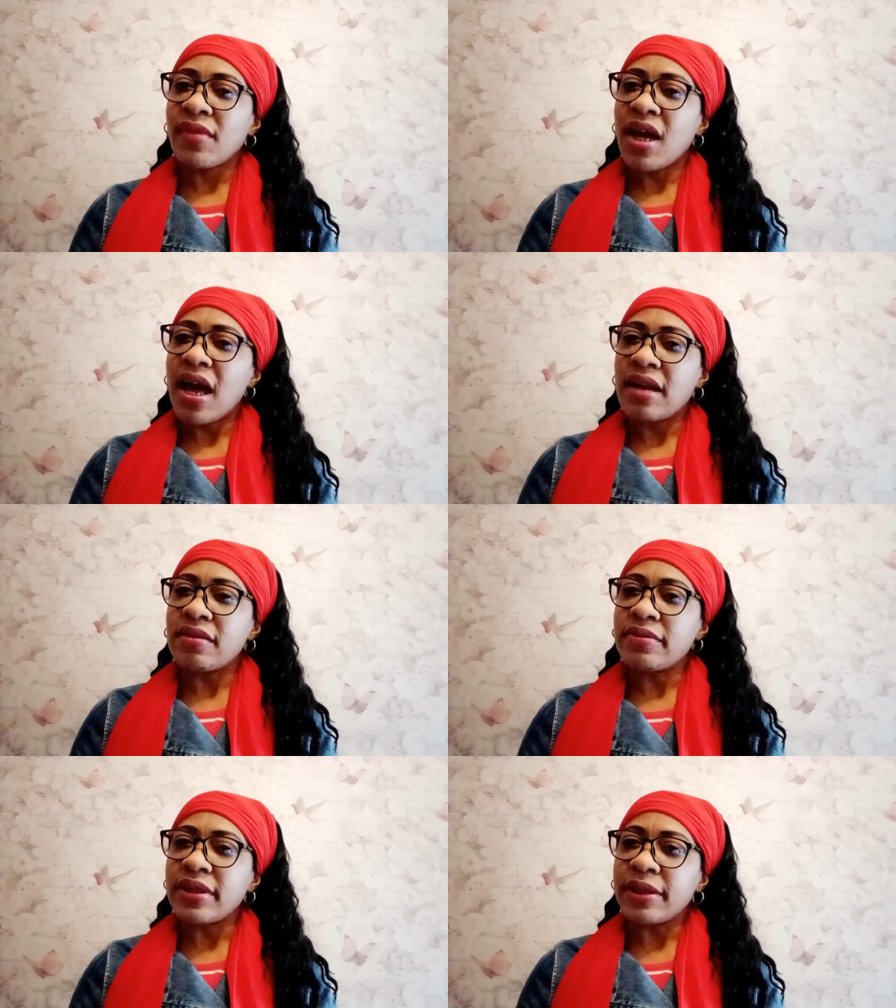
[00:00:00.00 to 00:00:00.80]

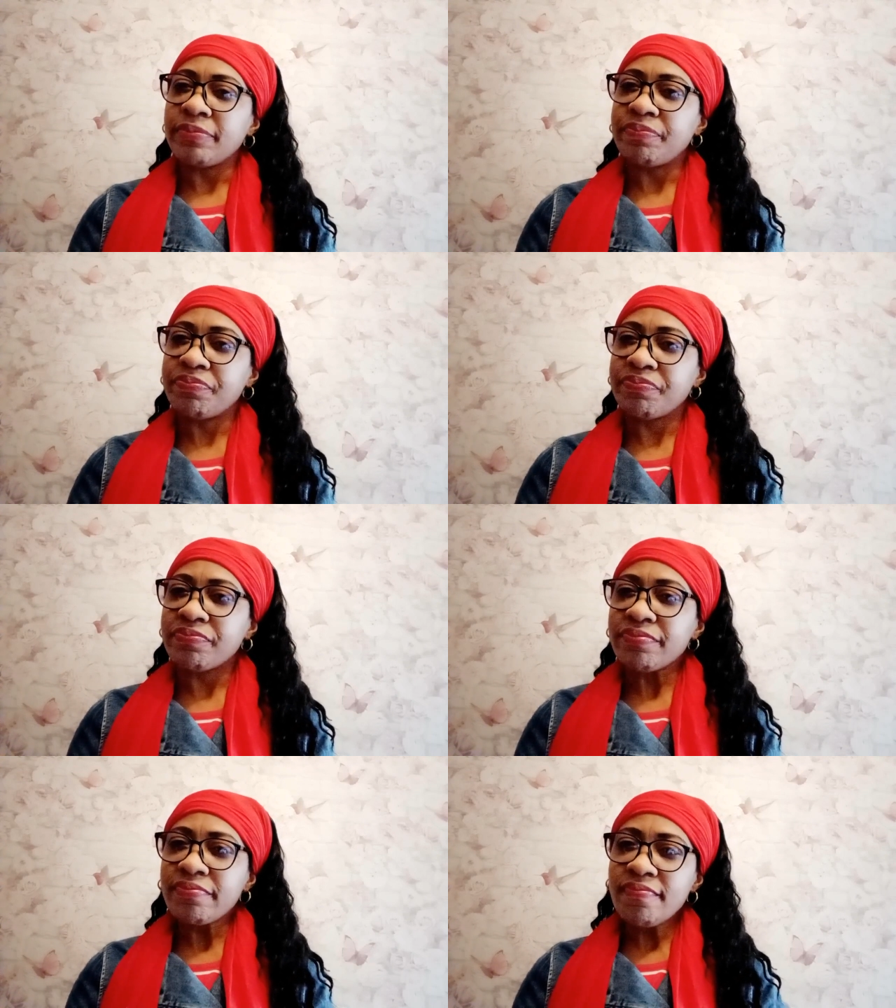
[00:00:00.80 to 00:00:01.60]
Hallelujah.
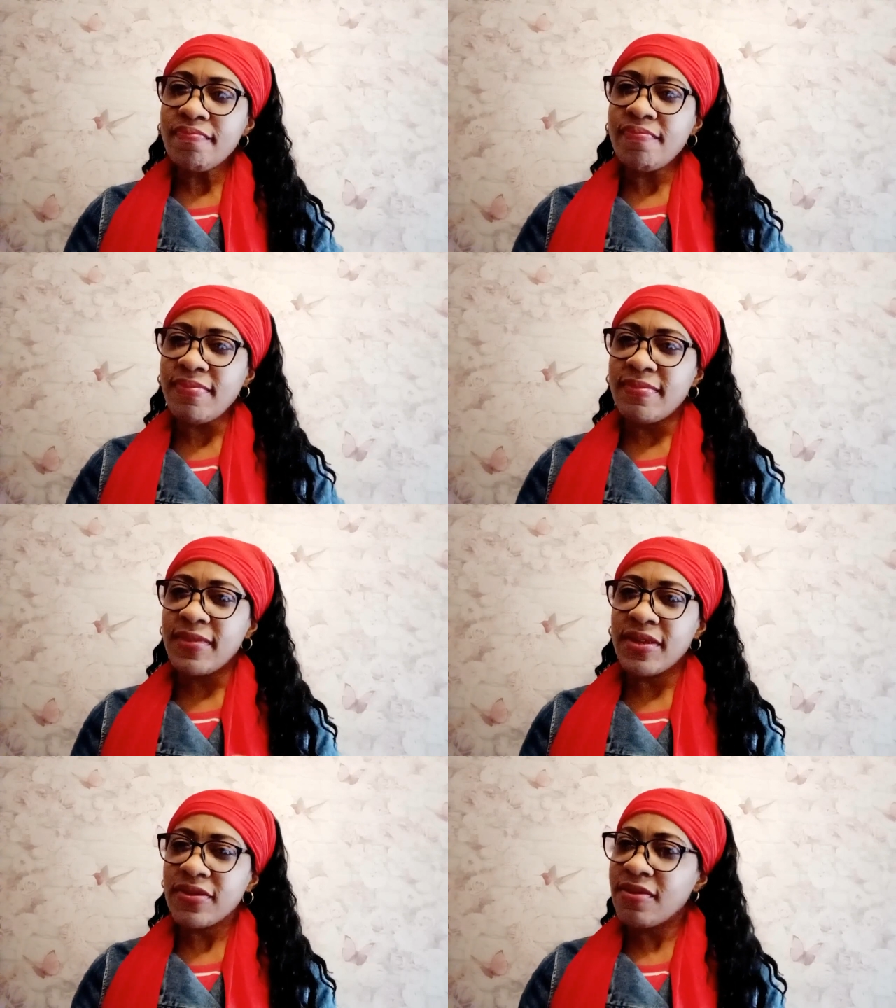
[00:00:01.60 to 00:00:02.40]

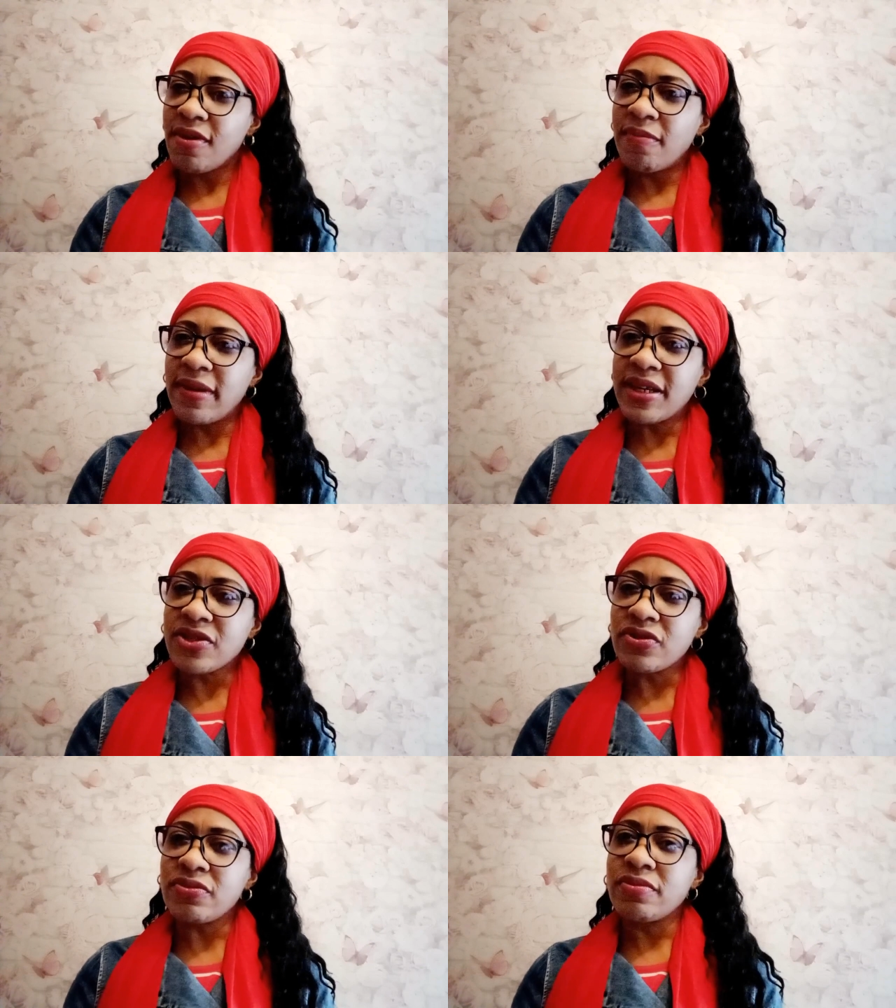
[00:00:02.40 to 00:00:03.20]
So God bless
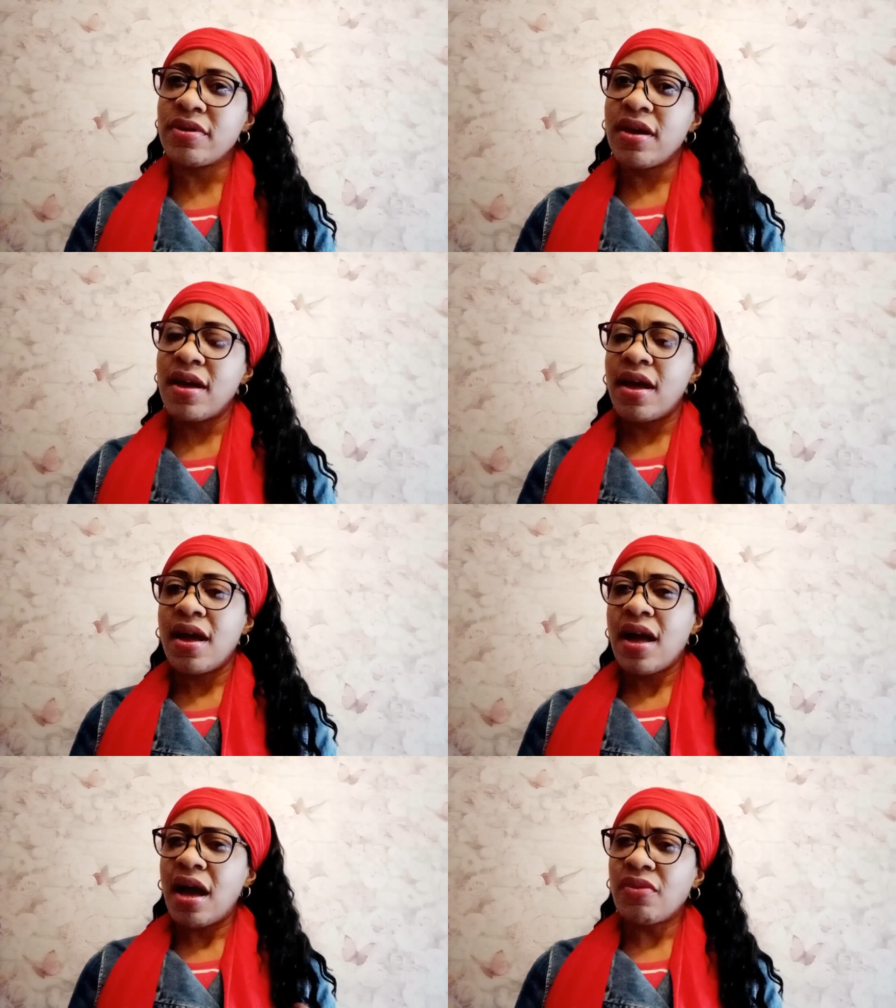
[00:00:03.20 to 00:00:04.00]
you.
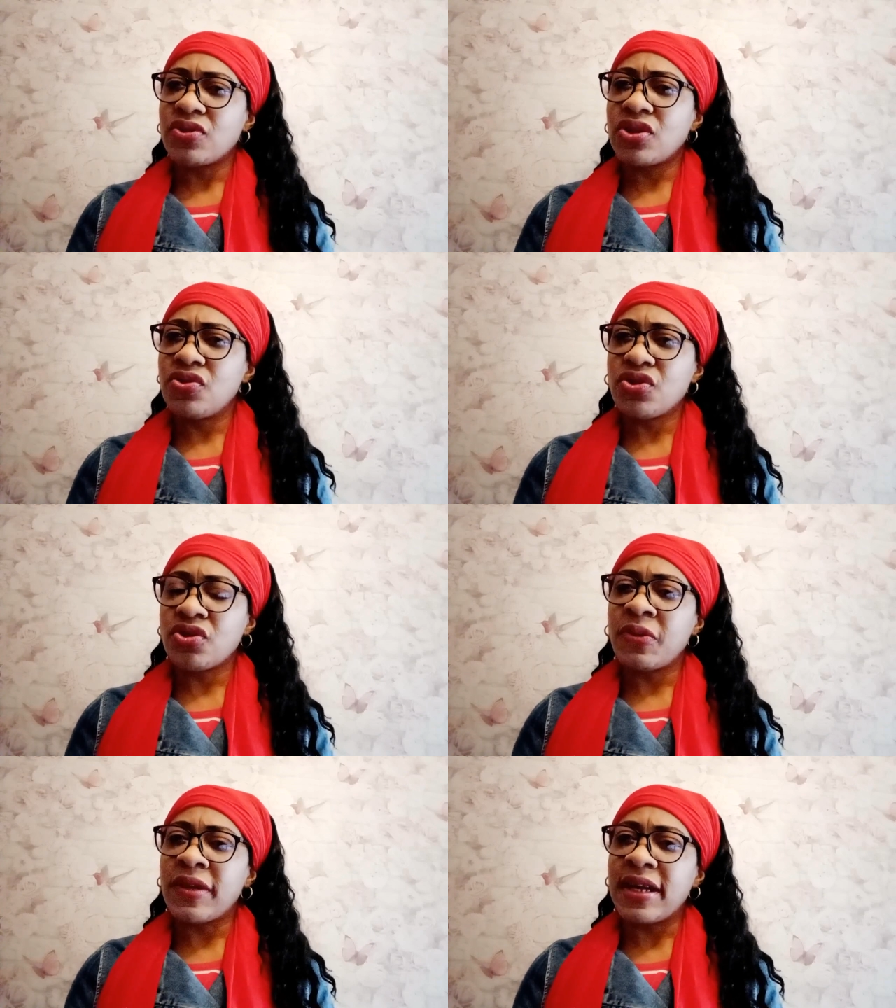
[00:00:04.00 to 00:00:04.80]
I will see you
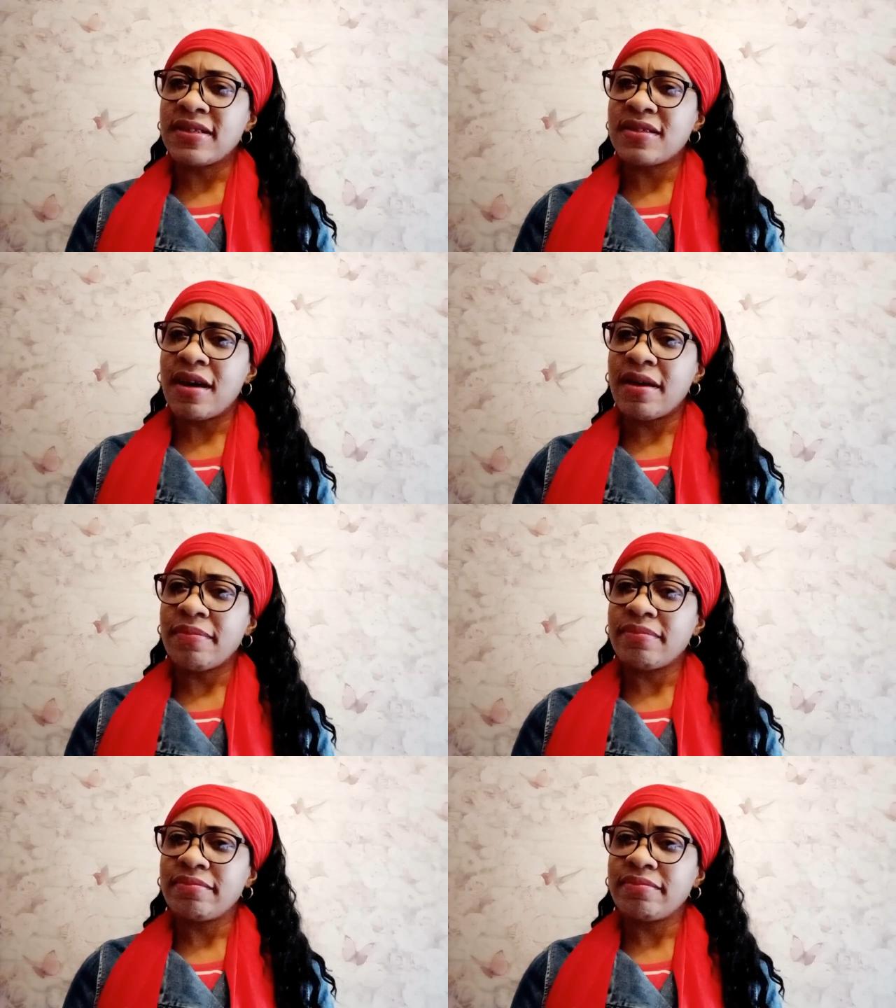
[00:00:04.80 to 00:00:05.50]
some other time.